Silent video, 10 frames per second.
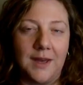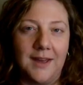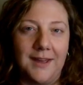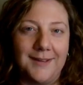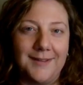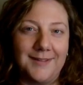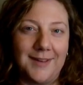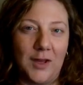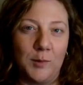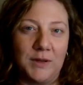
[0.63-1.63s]
Hi,
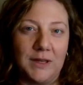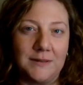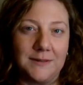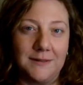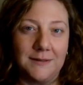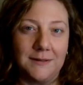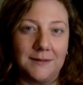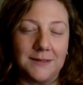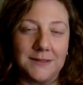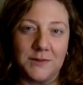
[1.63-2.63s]
I'm Alexa.
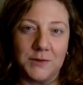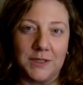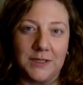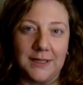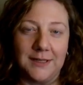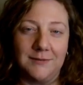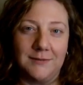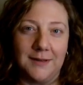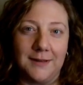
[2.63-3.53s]
This is real life,